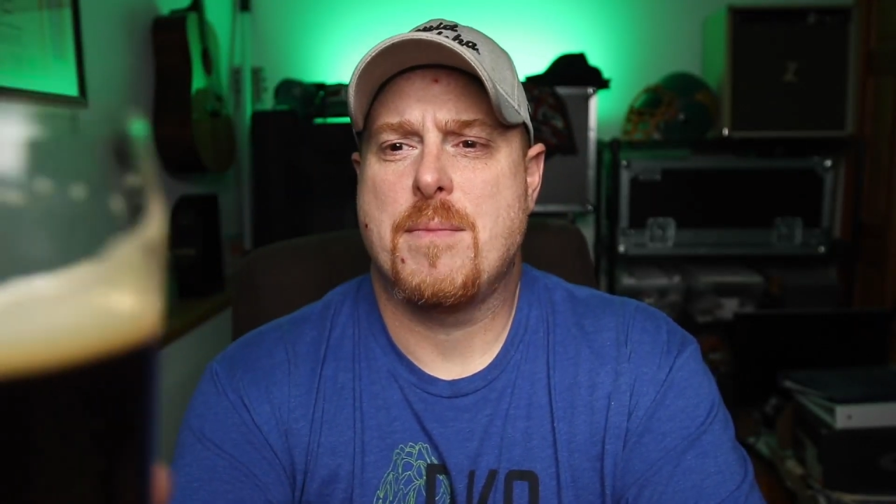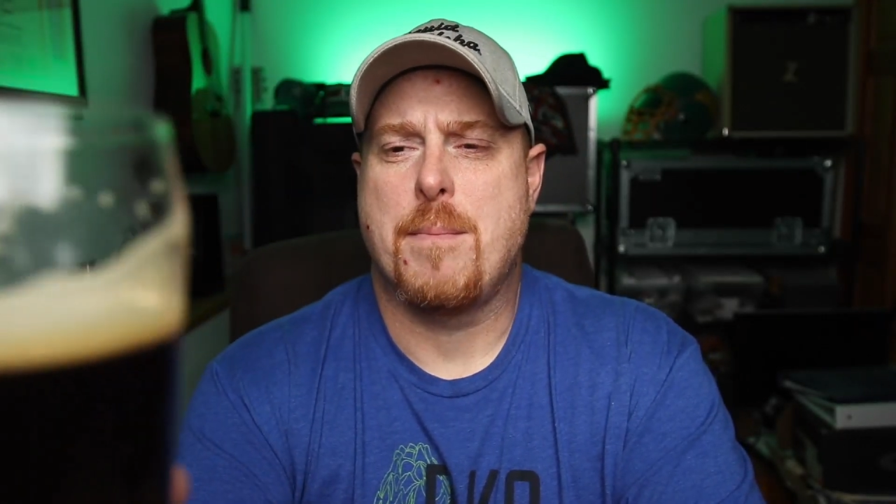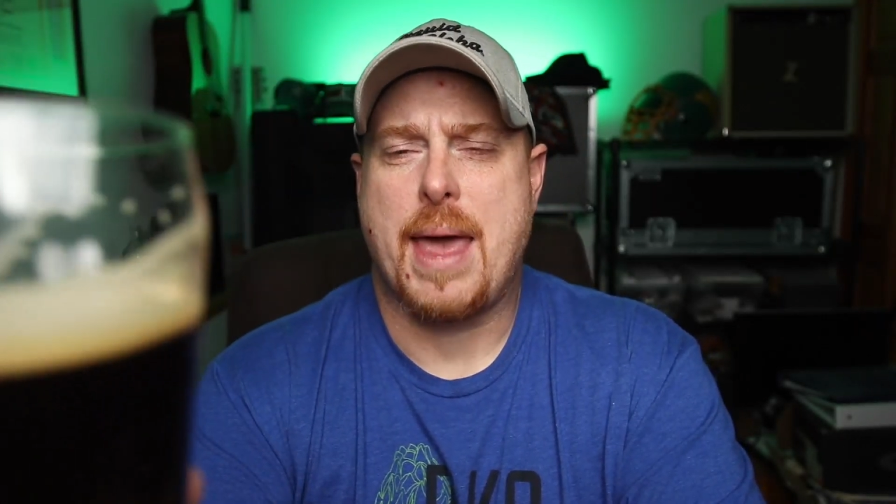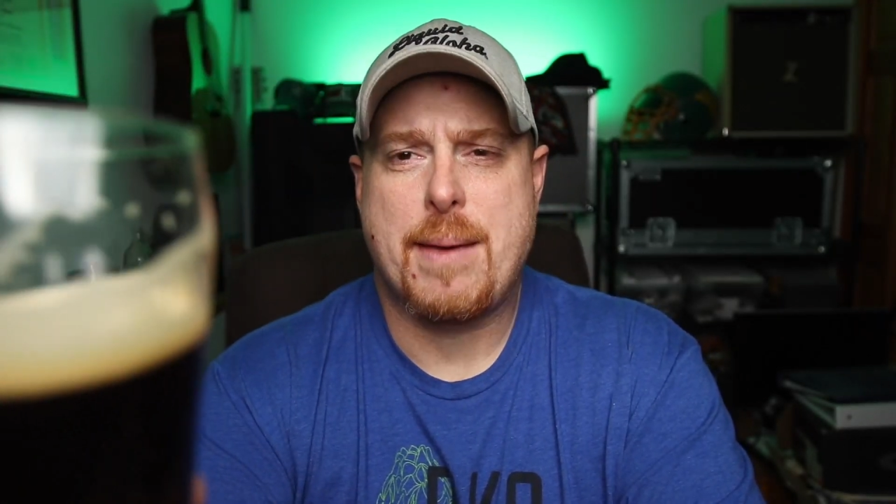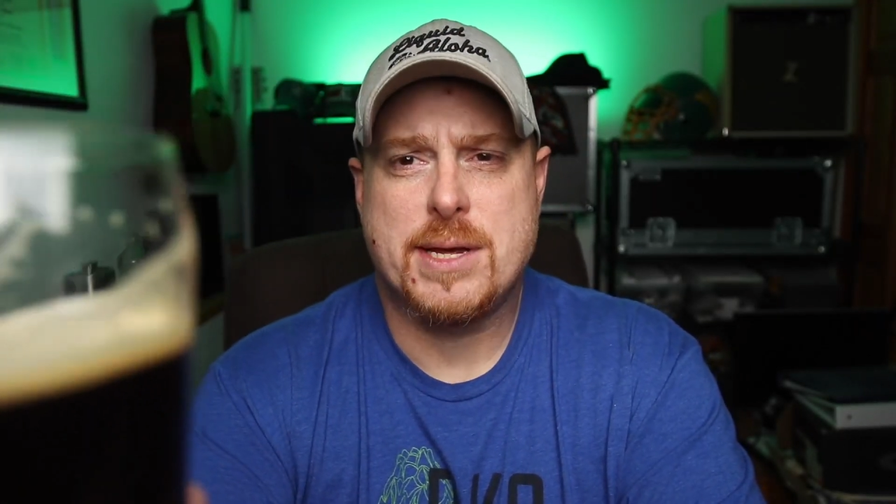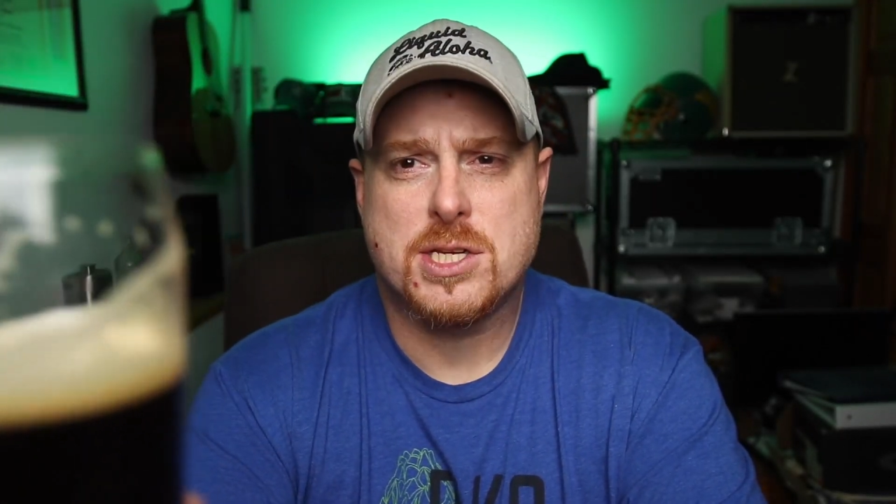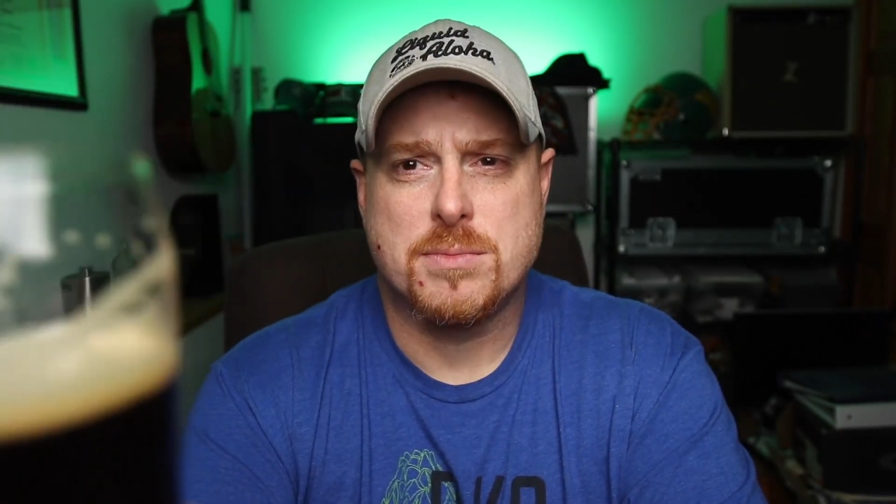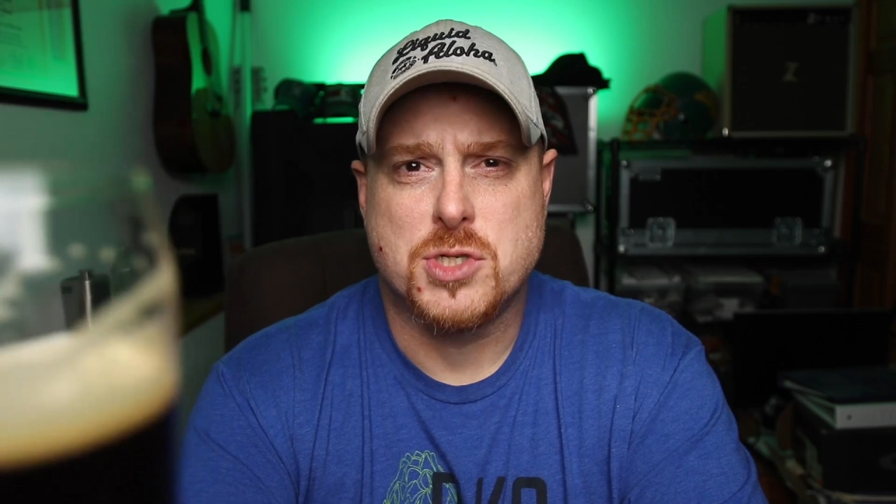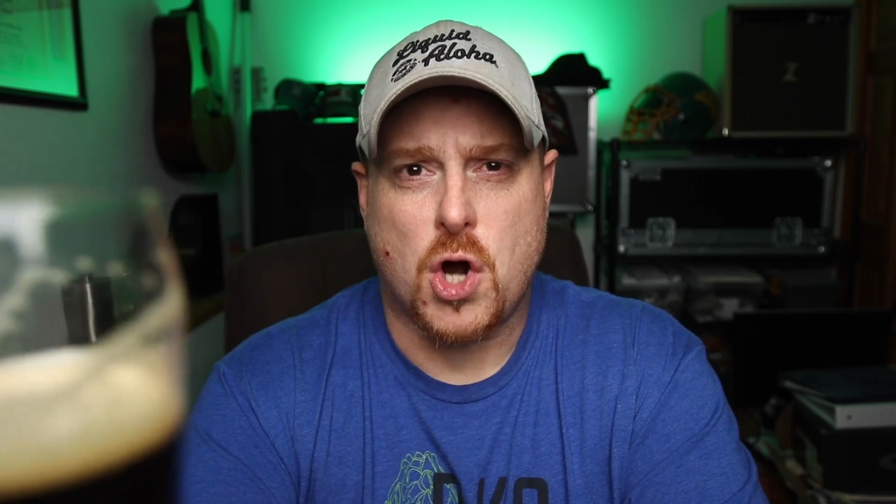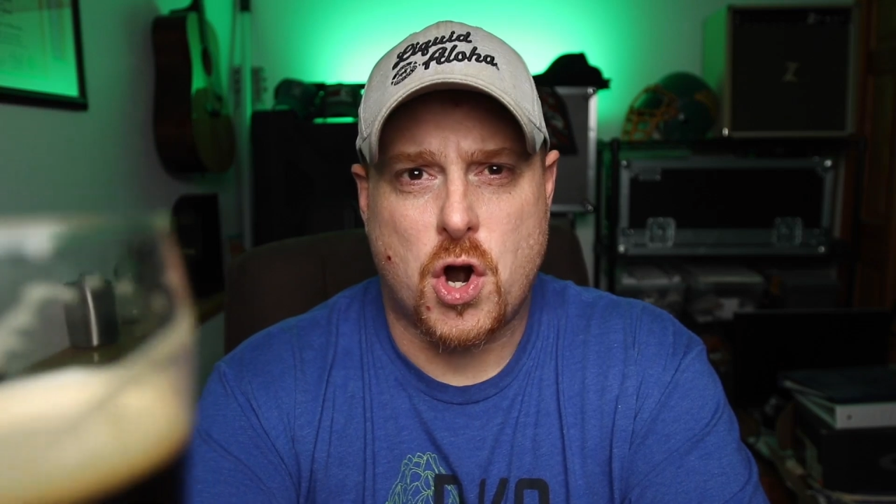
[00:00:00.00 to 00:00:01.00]
maybe
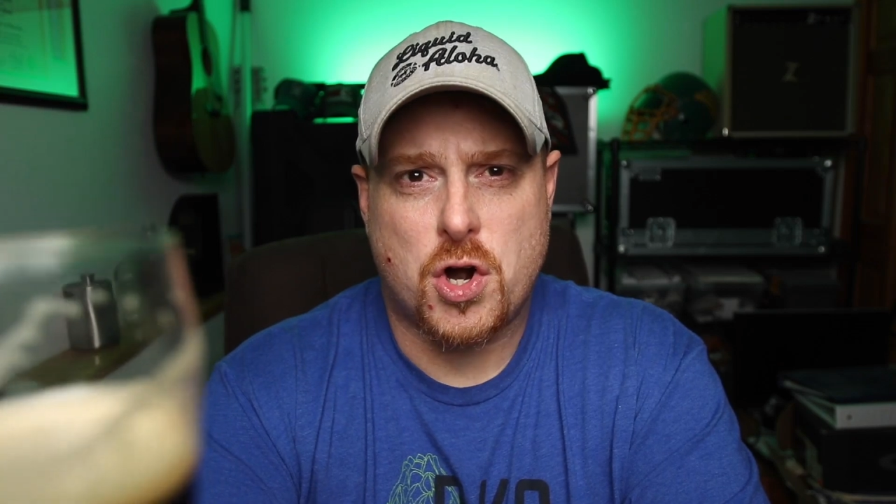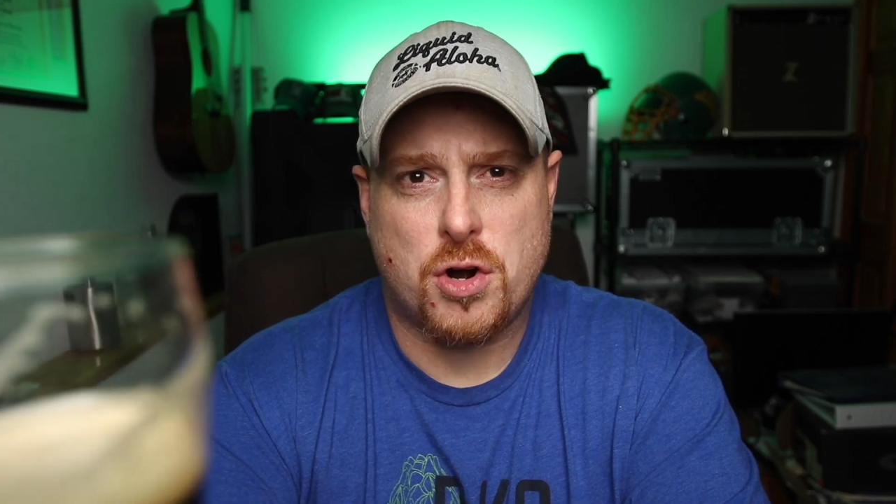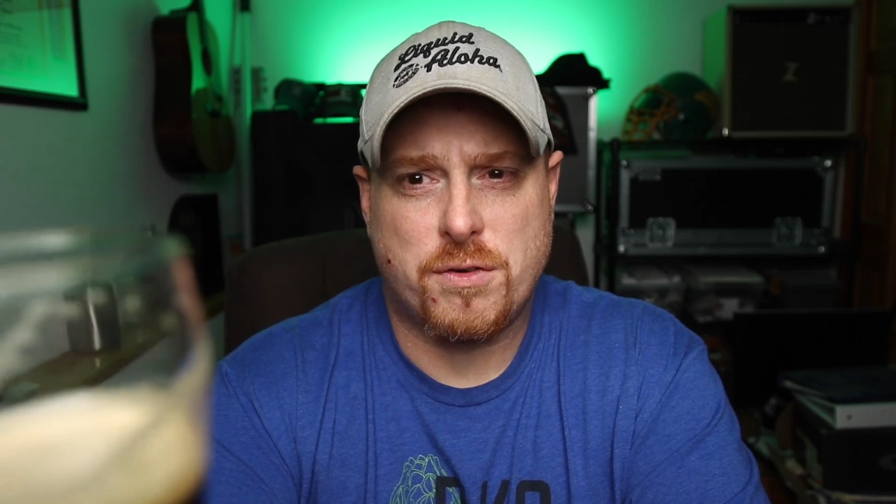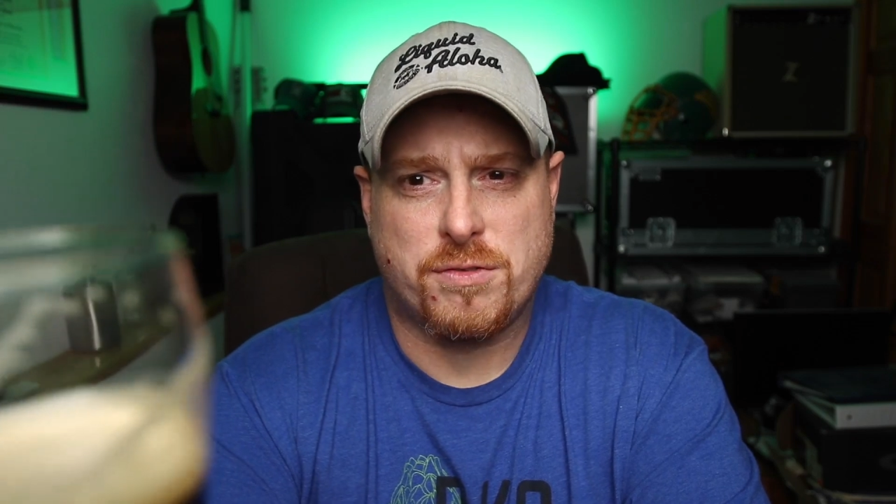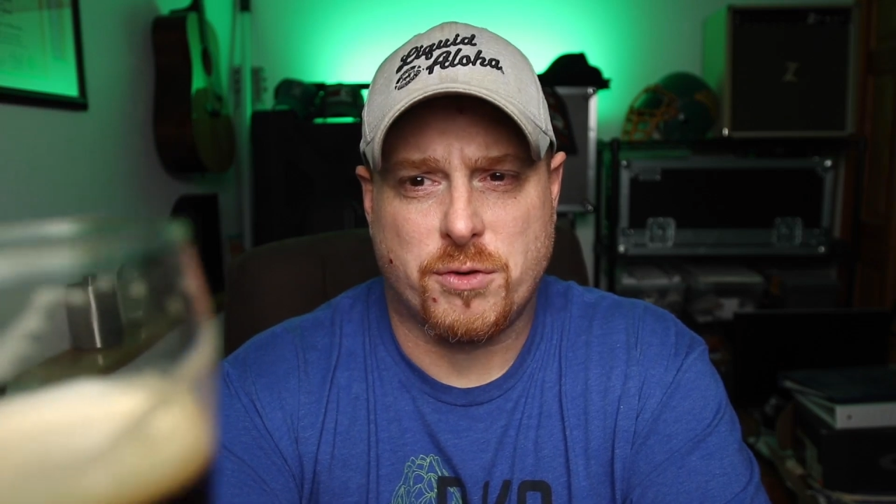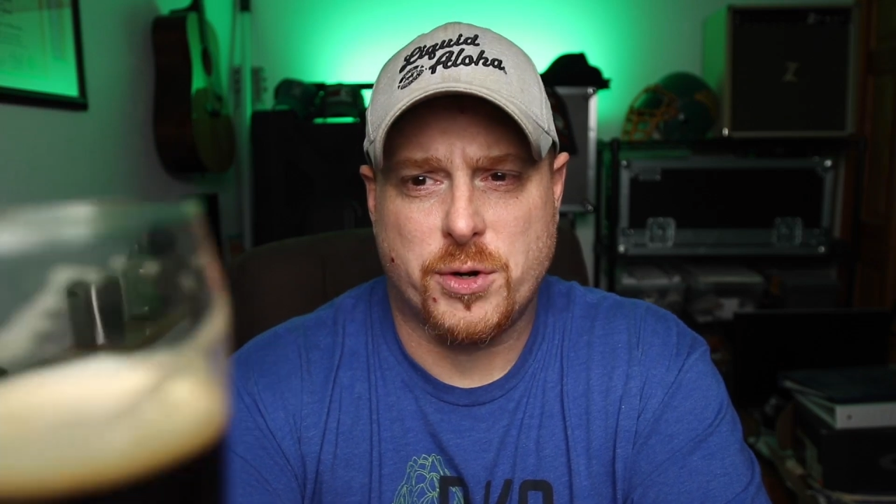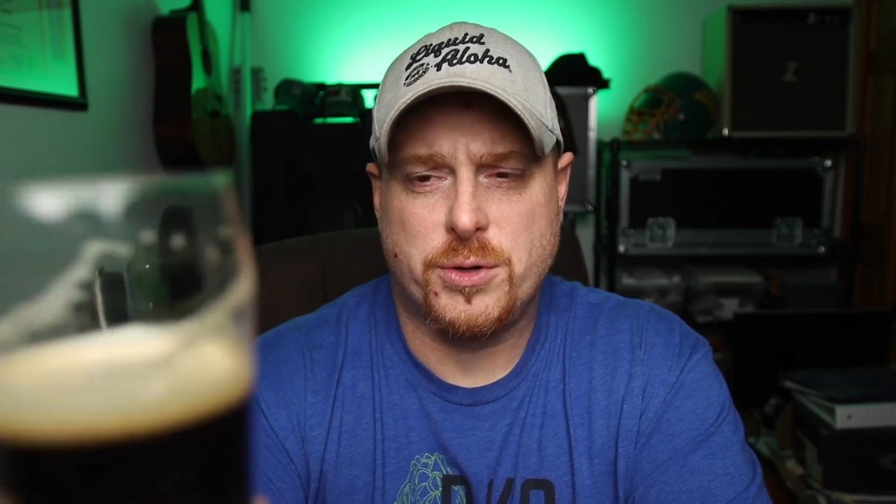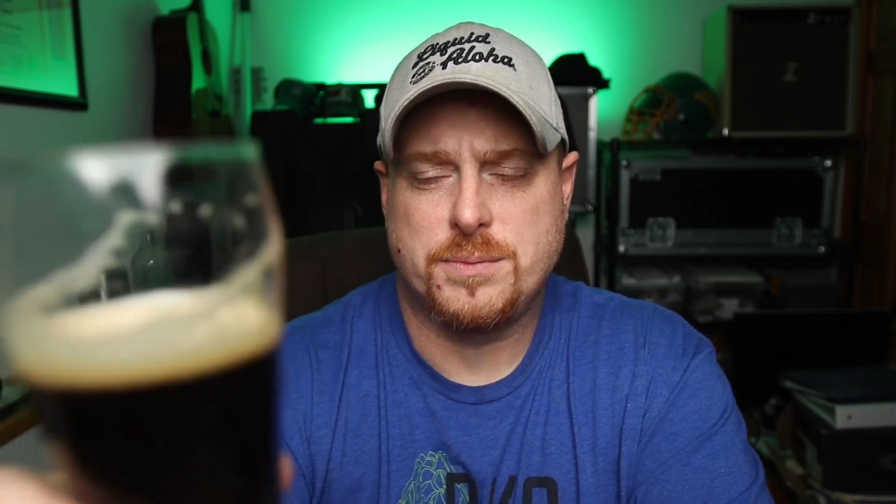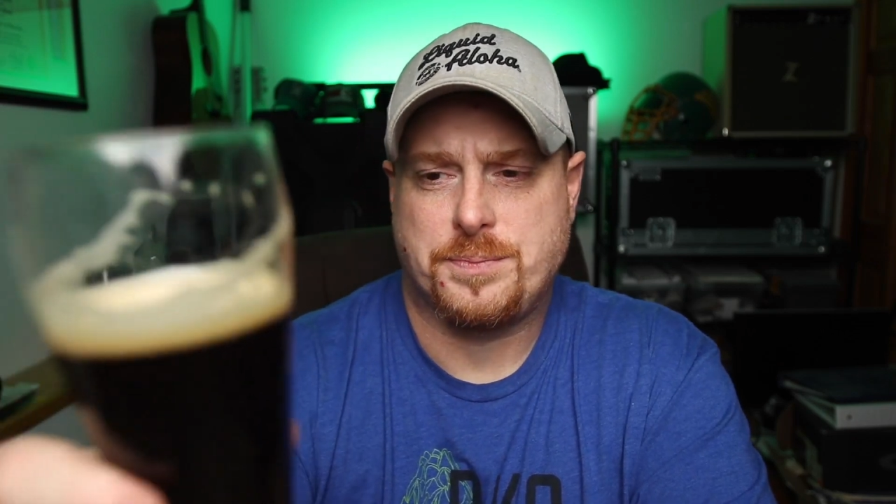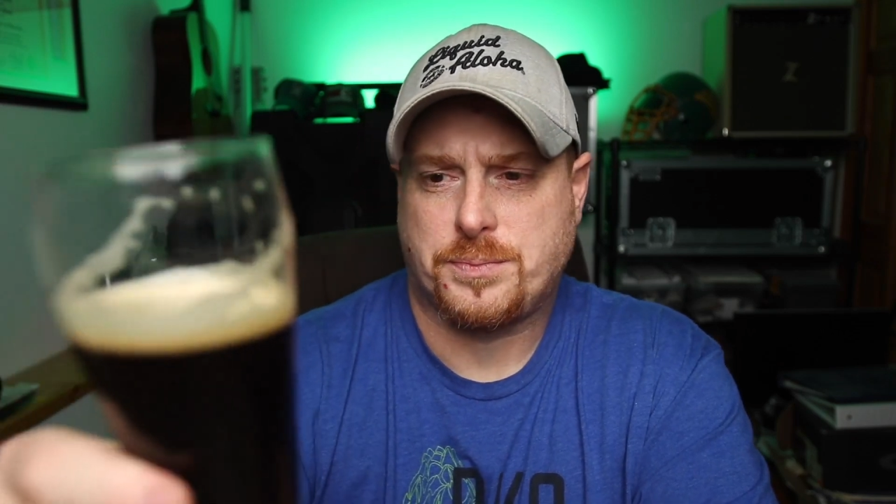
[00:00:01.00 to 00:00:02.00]
some darker
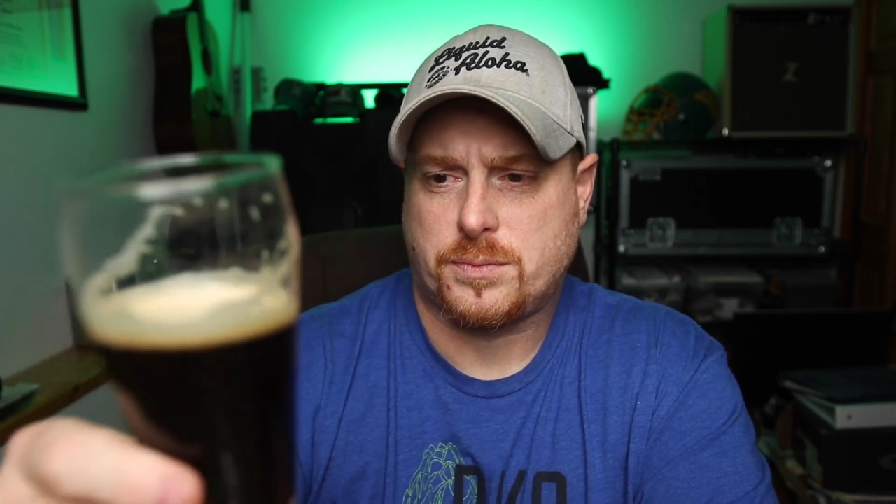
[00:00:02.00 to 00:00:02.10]
fruit,